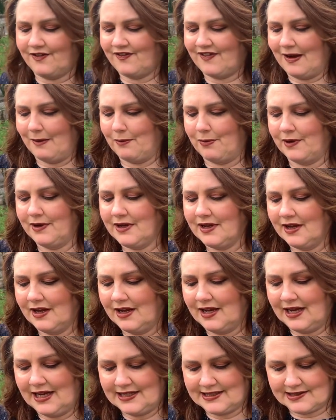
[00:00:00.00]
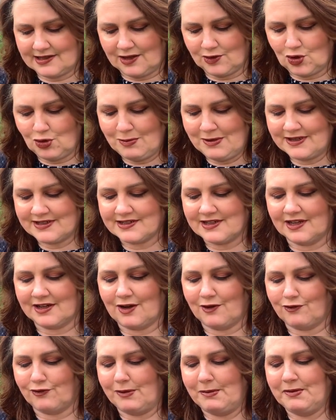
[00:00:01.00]
fabric it's like almost like
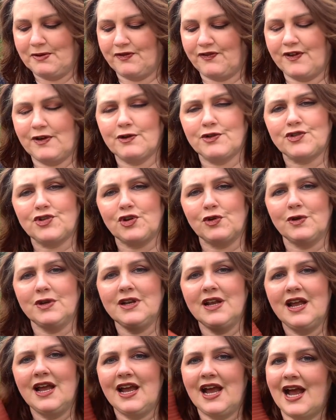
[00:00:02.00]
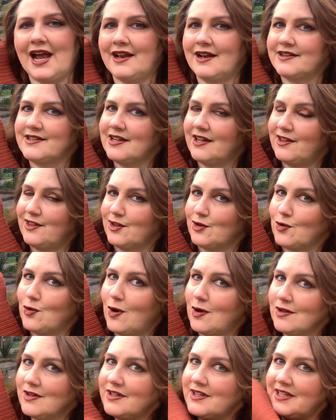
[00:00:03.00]
a ribbed feel to it. And I tell you, the
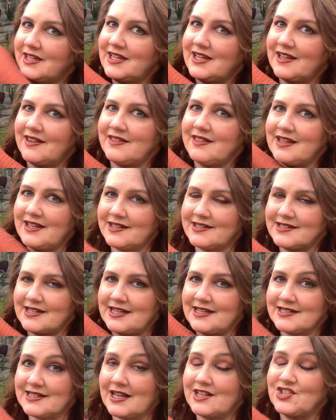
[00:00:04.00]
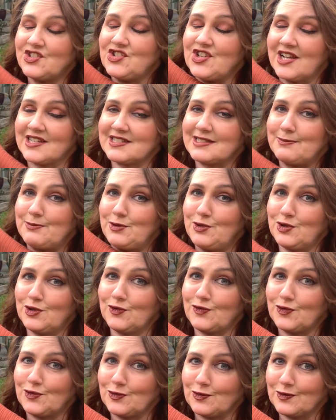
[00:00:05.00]
quality in this is just
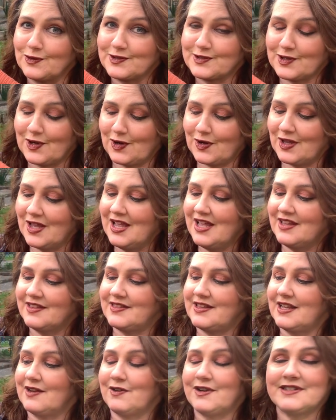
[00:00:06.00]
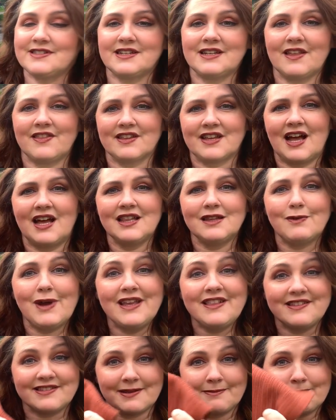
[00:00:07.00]
beautiful. So there is another
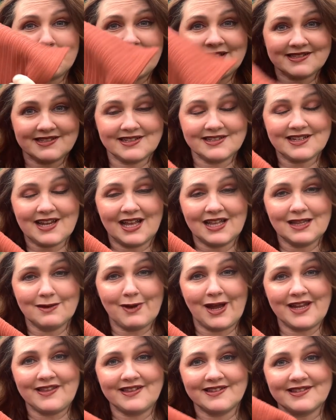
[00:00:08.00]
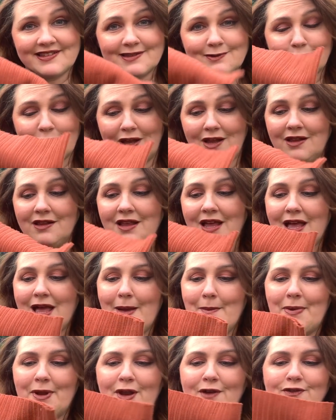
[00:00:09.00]
colorway. There's a mustard colorway in this as well,
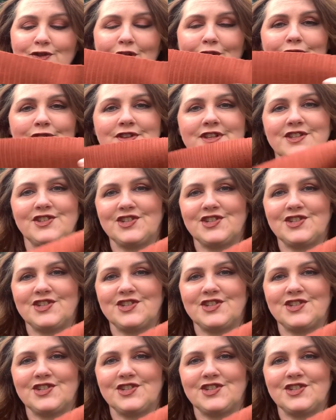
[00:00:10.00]
but I've gone for the